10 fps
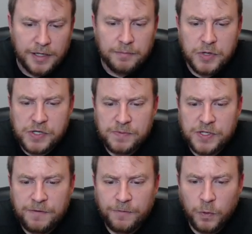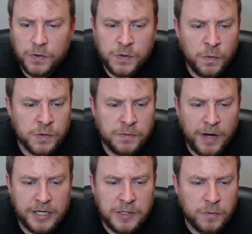bishop c4 scores
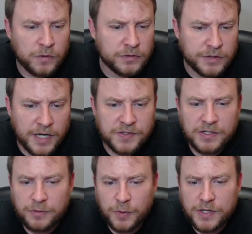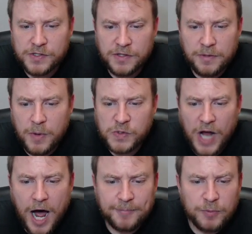about equal. Knight c3 isn't the most
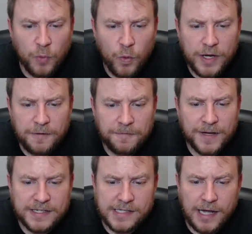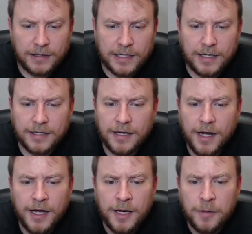optimal way to face the Alekhine.
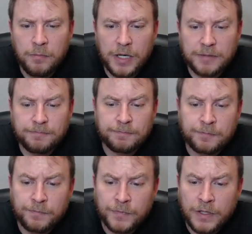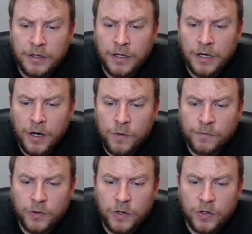But
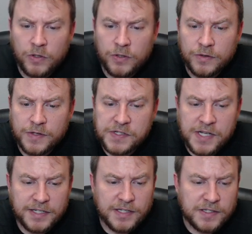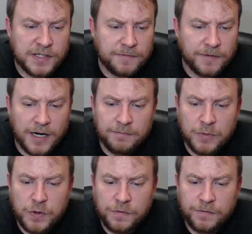overall, this knight takes d5
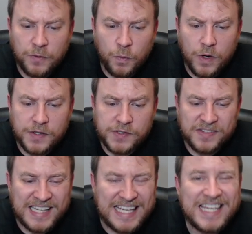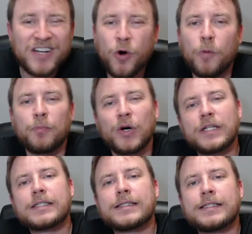move was the key
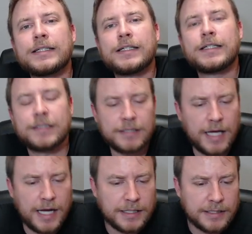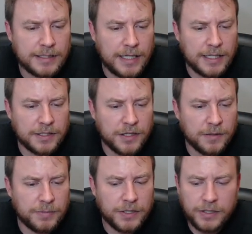culprit that ended
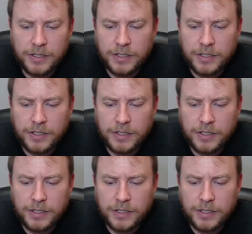up